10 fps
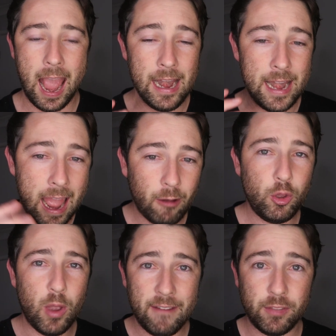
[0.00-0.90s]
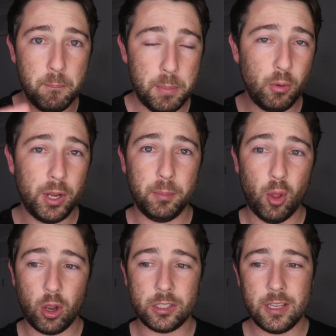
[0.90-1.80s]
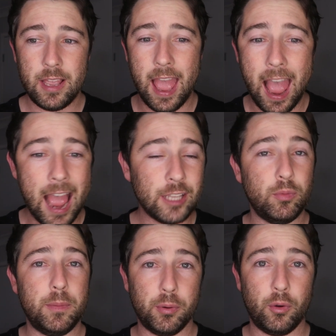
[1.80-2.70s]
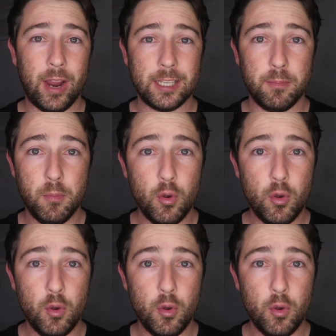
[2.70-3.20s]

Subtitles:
and now you have the building blocks as we progress